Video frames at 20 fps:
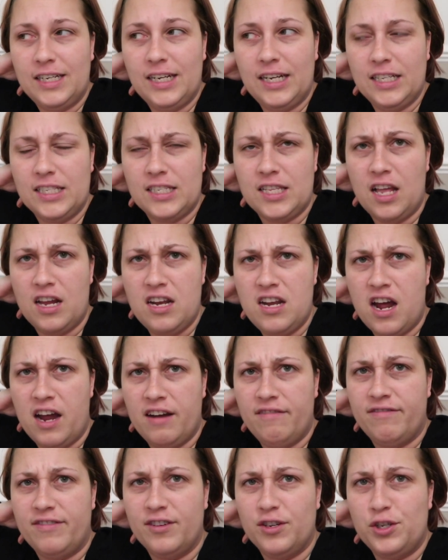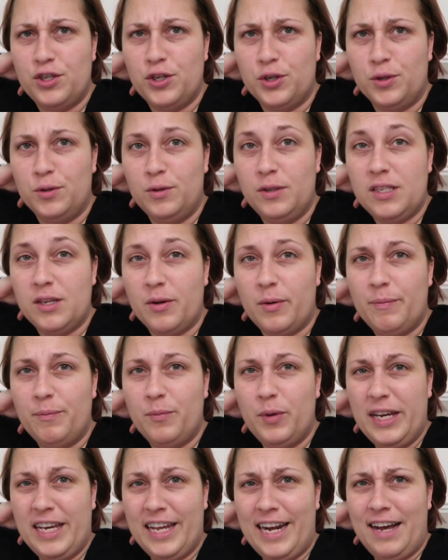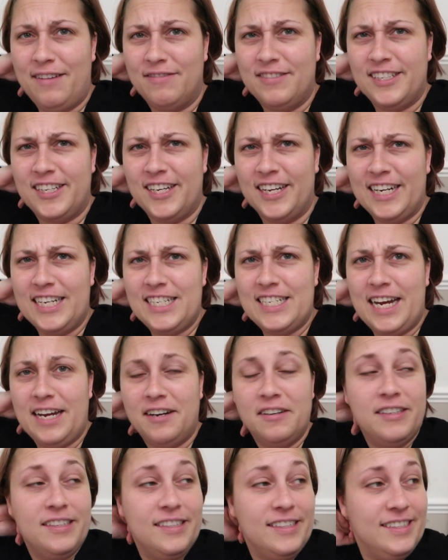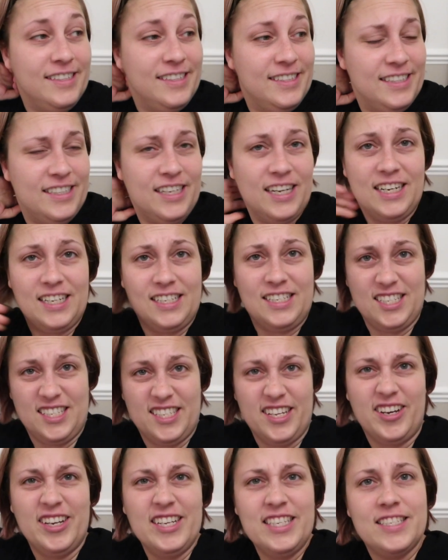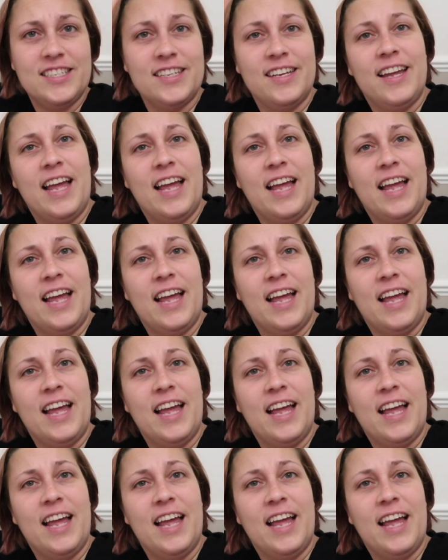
It's like nine foot tall, so we're gonna have to cut it down, cut it to size